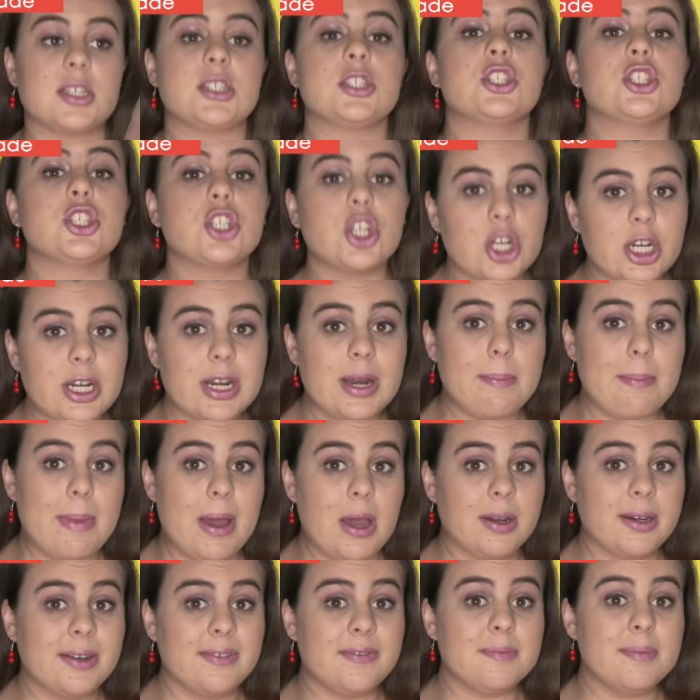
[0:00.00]
a certain
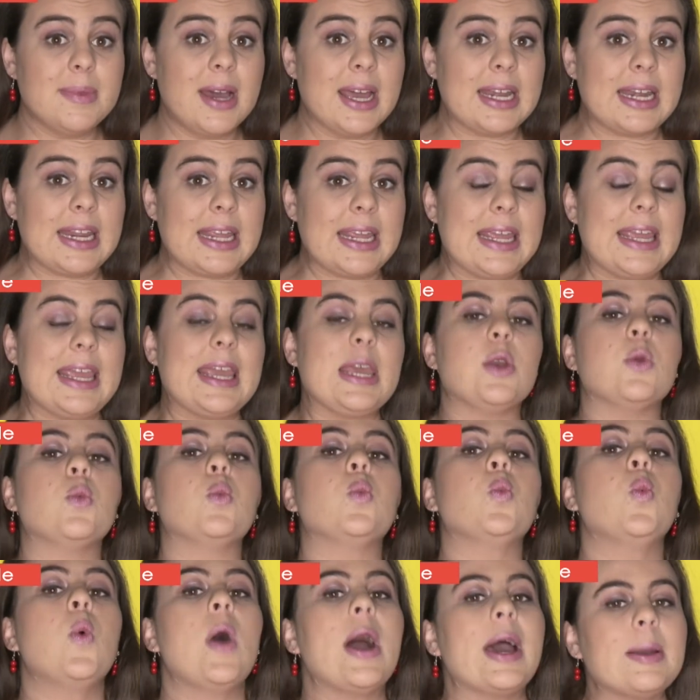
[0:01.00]
amount of money
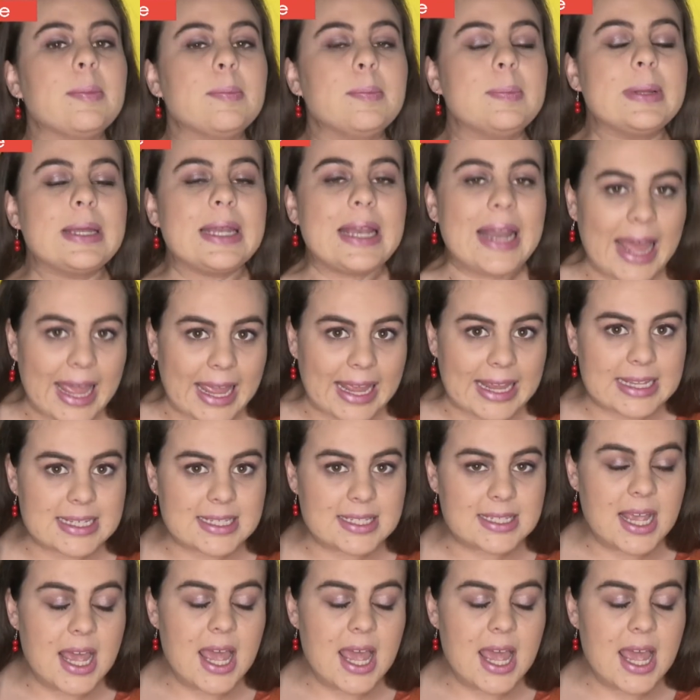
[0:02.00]
in one place